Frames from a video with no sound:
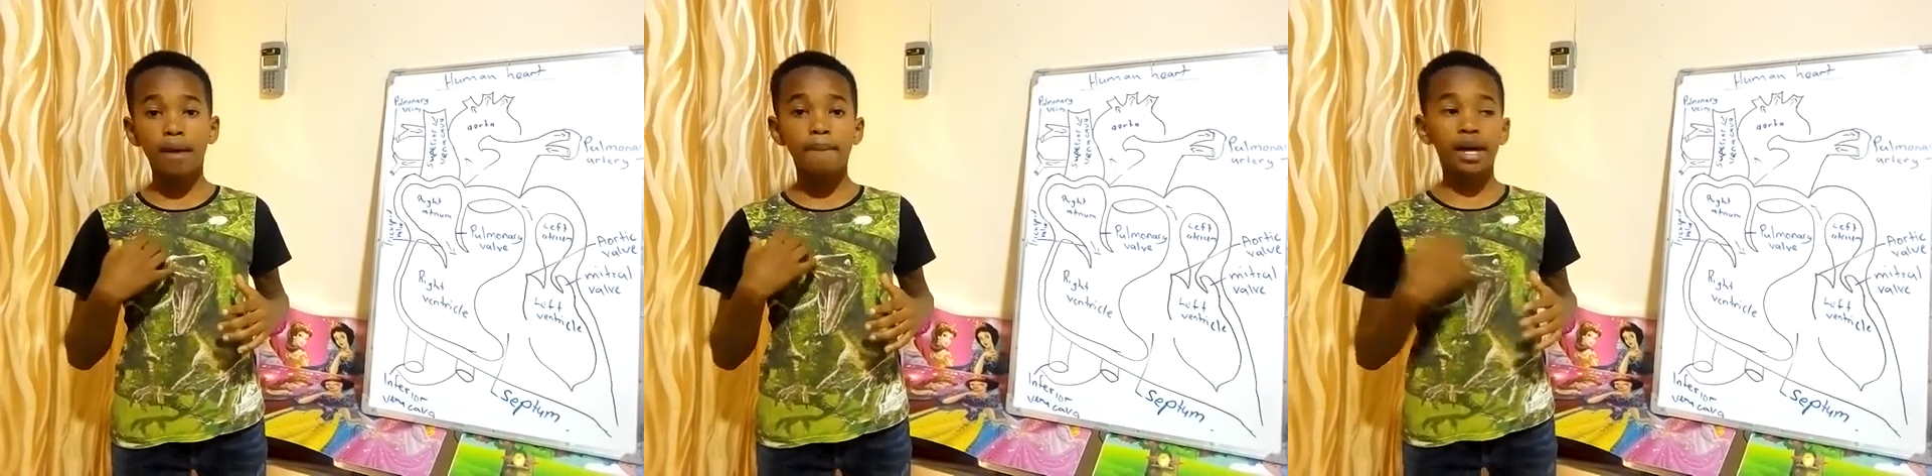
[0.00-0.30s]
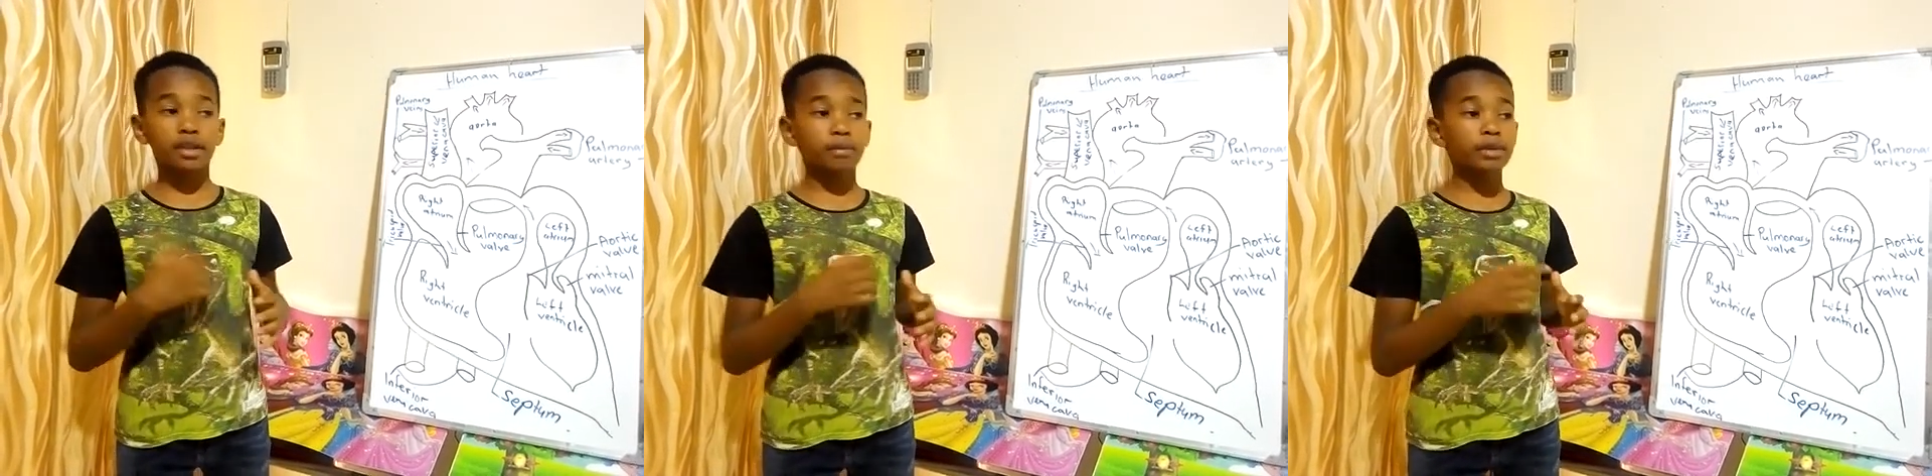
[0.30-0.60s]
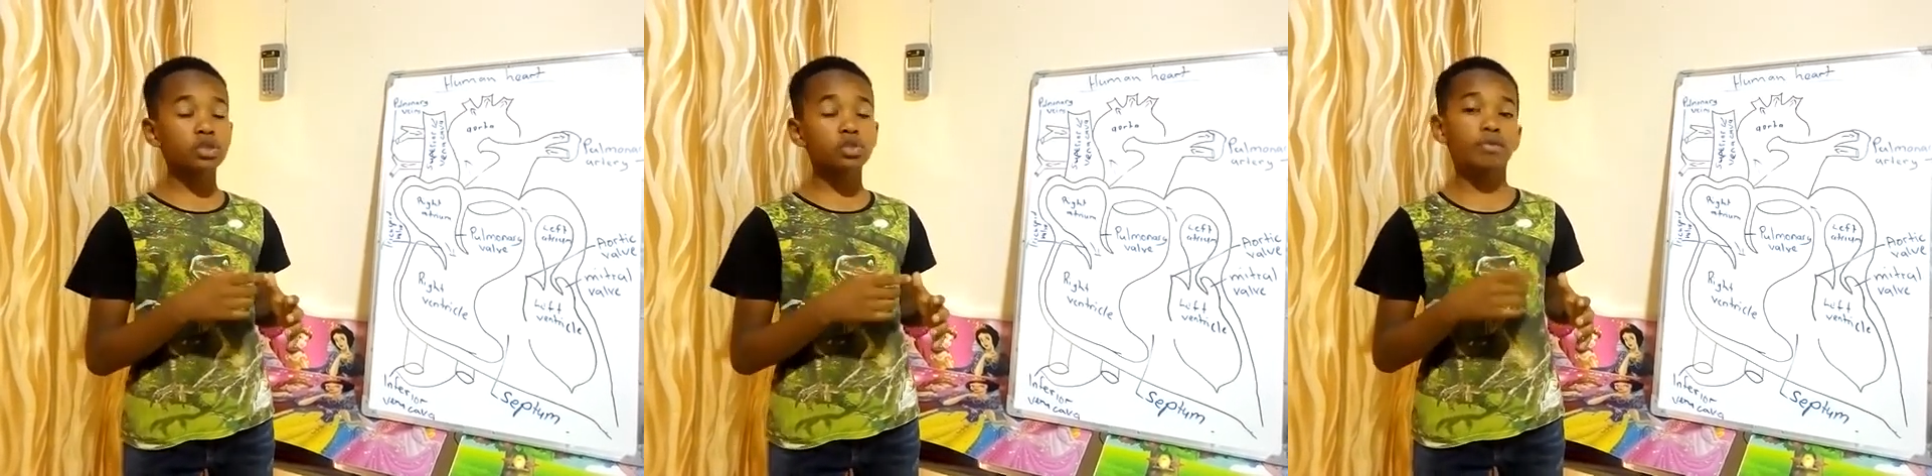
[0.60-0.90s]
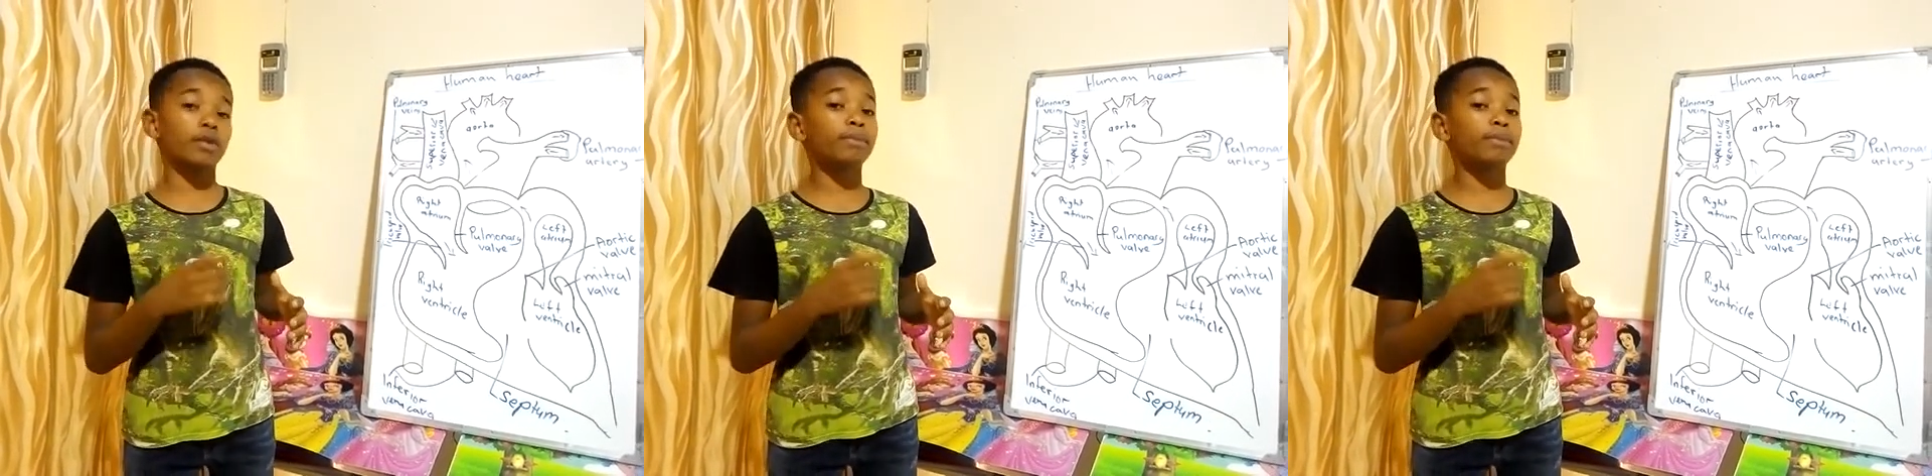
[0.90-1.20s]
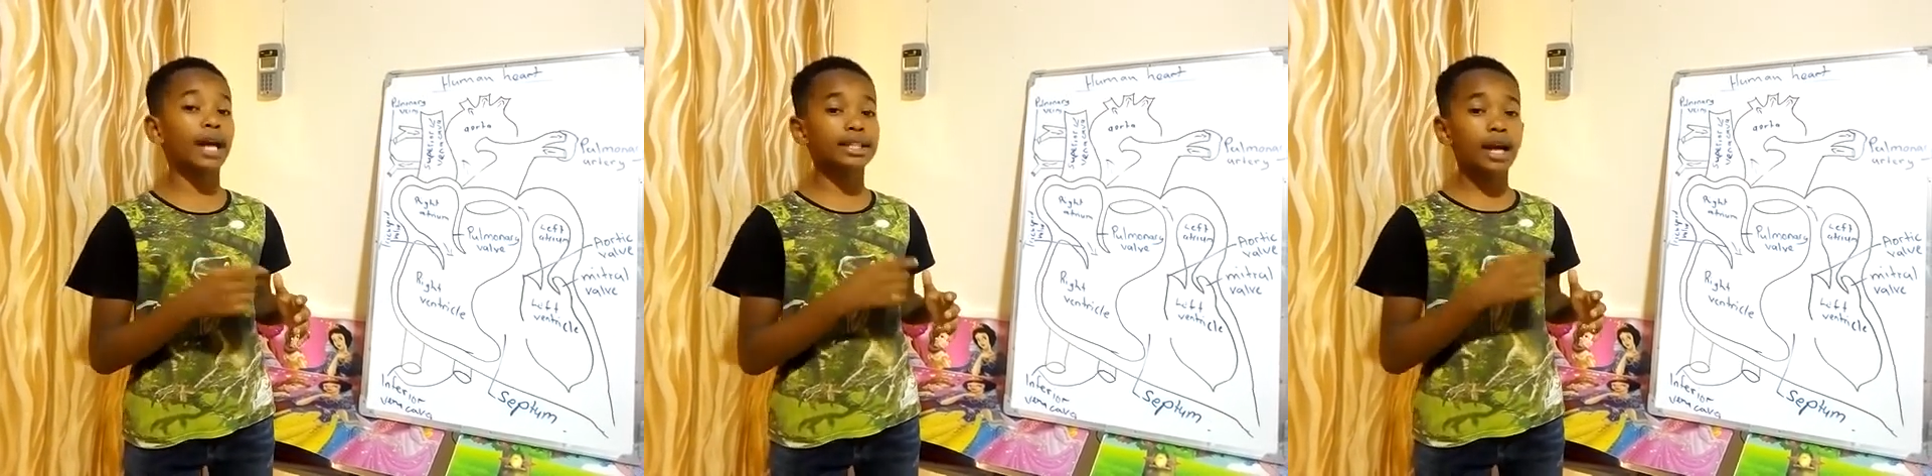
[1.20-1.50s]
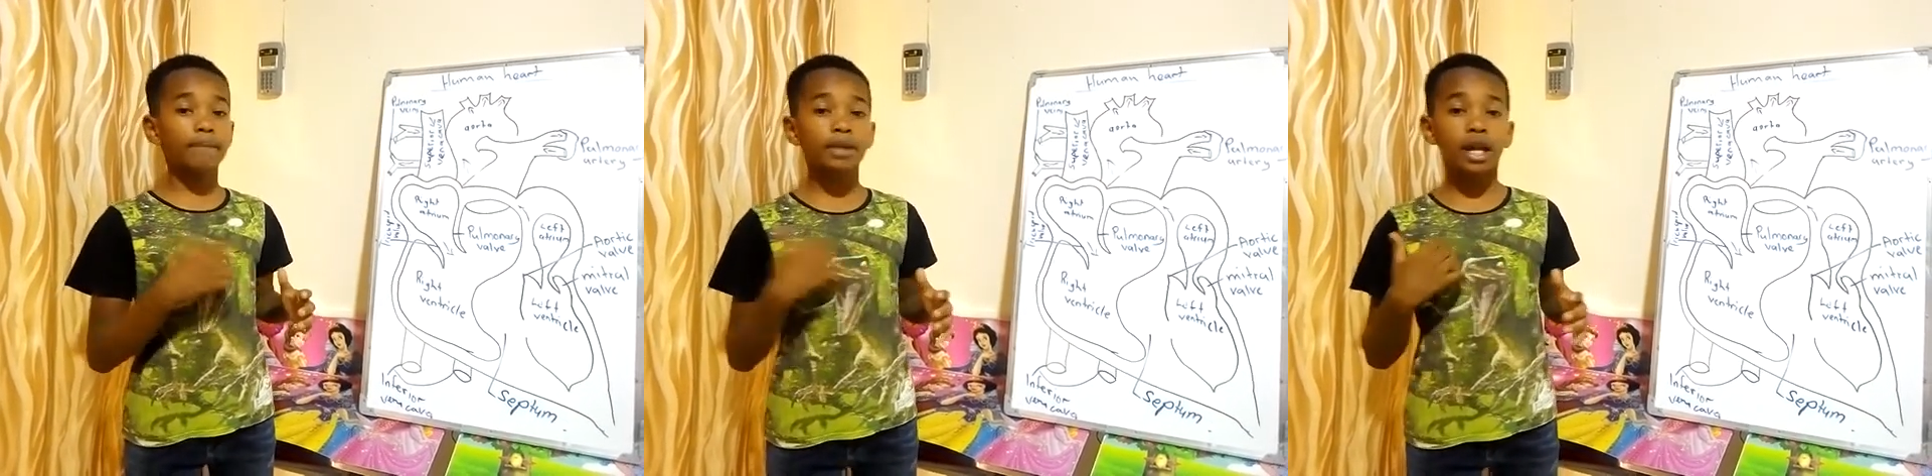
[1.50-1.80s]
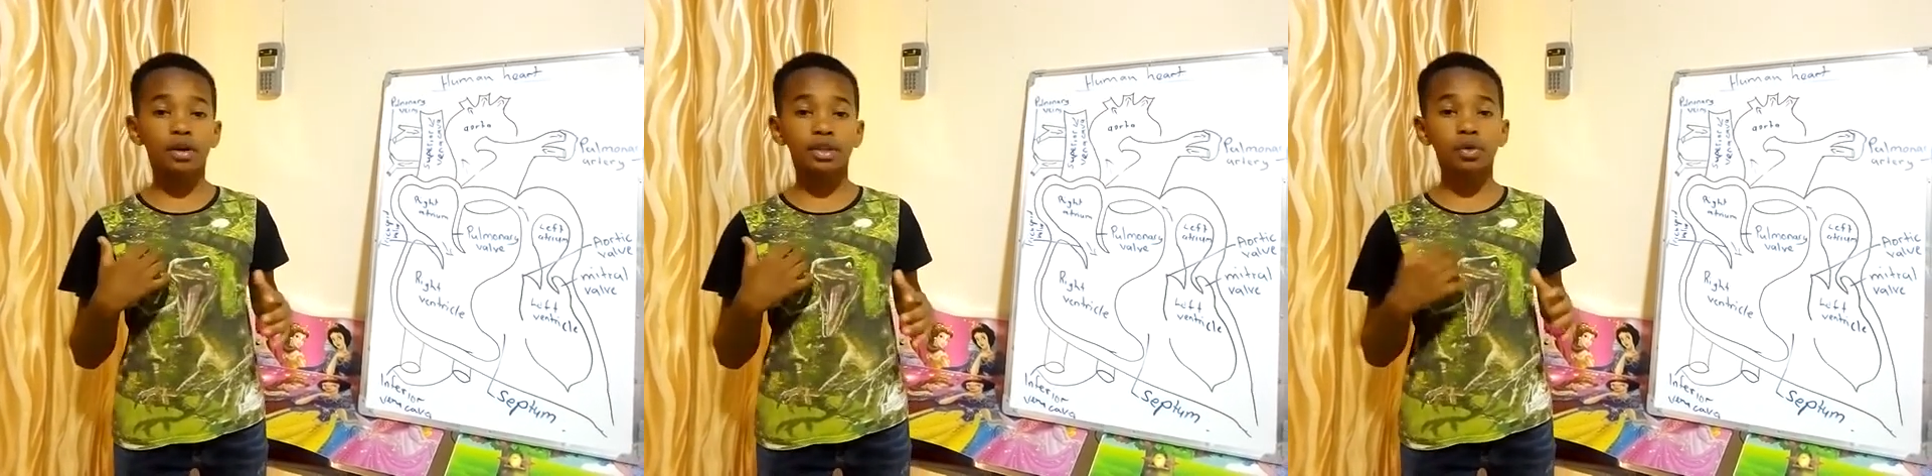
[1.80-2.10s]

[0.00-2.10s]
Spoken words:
by the means of the blood capillaries,